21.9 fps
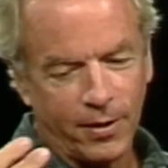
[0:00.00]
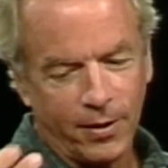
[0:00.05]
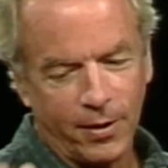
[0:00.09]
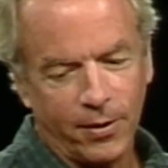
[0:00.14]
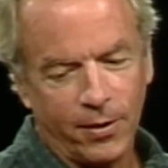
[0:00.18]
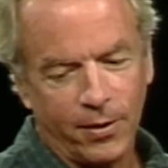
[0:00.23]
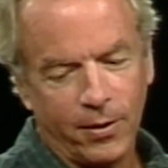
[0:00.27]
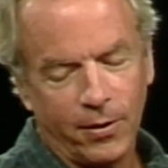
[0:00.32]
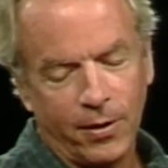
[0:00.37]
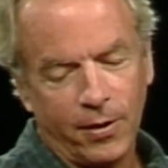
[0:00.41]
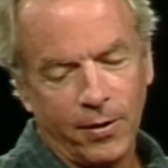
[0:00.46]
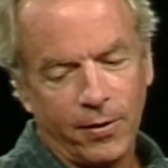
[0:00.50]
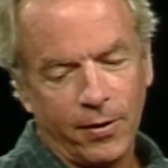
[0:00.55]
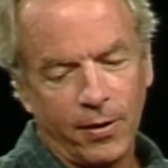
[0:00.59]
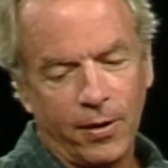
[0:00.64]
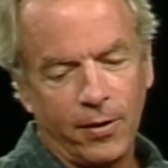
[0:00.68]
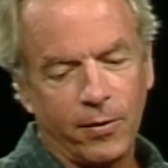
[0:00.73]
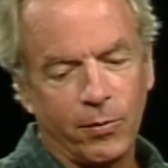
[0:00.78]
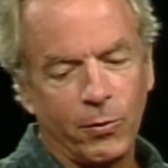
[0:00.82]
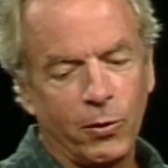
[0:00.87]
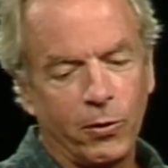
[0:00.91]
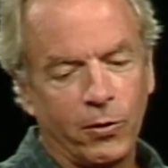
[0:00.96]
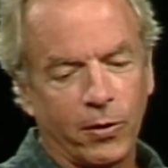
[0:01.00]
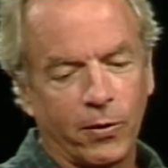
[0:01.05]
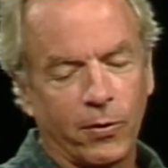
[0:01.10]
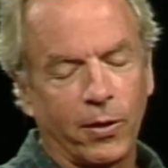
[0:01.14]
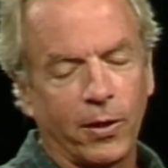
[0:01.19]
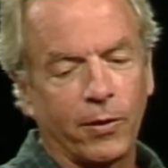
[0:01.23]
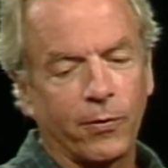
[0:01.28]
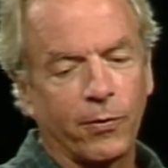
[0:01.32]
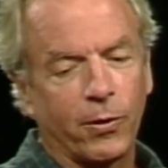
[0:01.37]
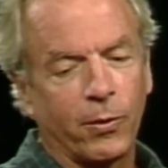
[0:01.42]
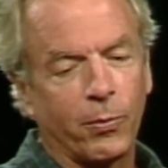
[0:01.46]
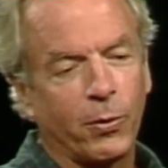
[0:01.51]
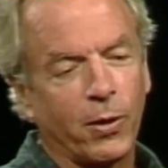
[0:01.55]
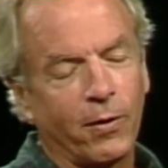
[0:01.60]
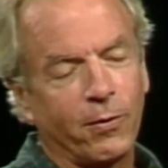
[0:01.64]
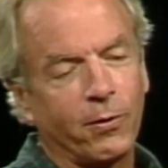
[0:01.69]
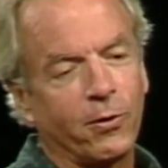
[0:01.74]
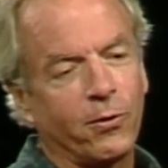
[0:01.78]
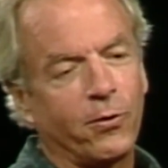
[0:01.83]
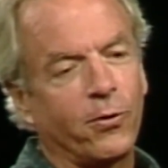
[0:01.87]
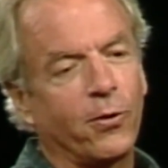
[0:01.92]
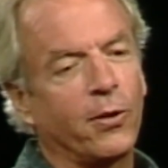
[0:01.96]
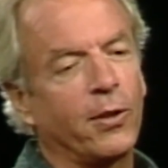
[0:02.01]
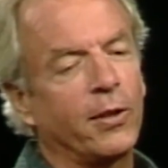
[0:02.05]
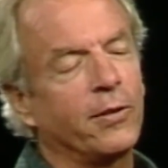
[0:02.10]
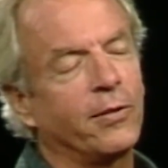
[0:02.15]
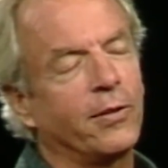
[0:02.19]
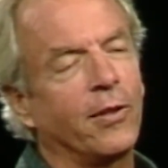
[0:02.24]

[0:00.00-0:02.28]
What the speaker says: he's a music critic for the Providence Journal,